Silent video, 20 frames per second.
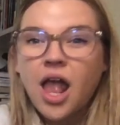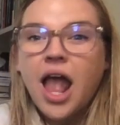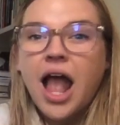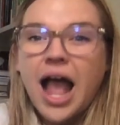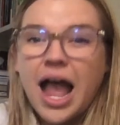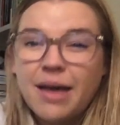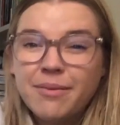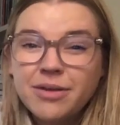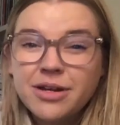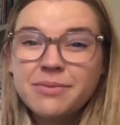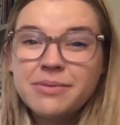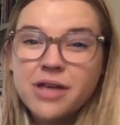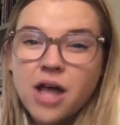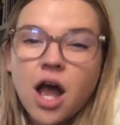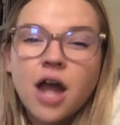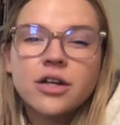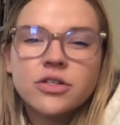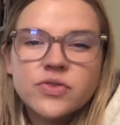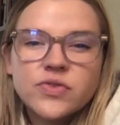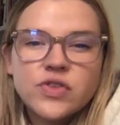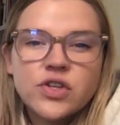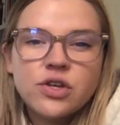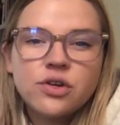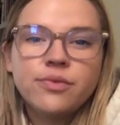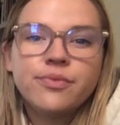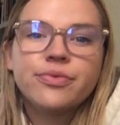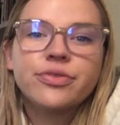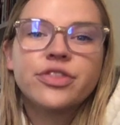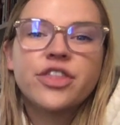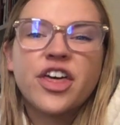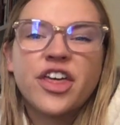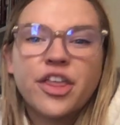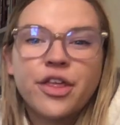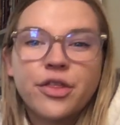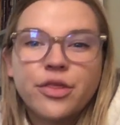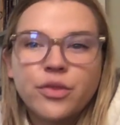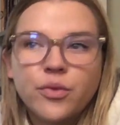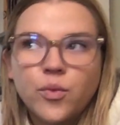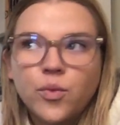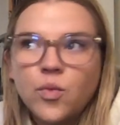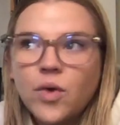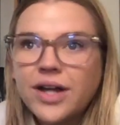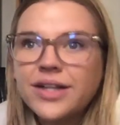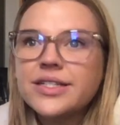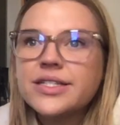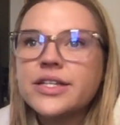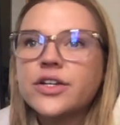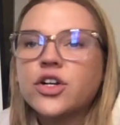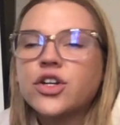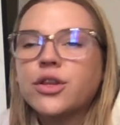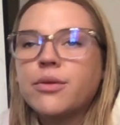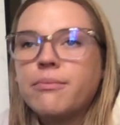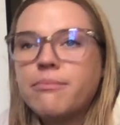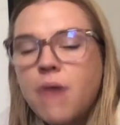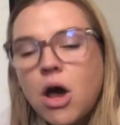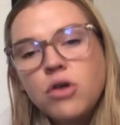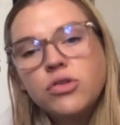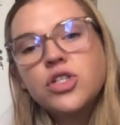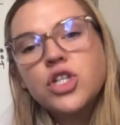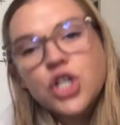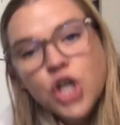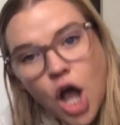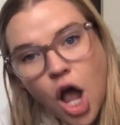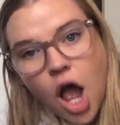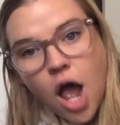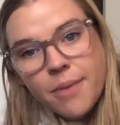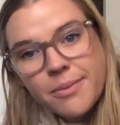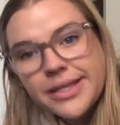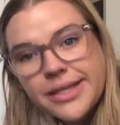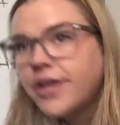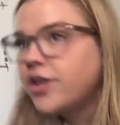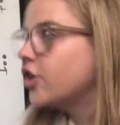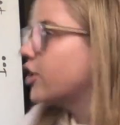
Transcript: I'm going to be honest with you, the ones that are the most common that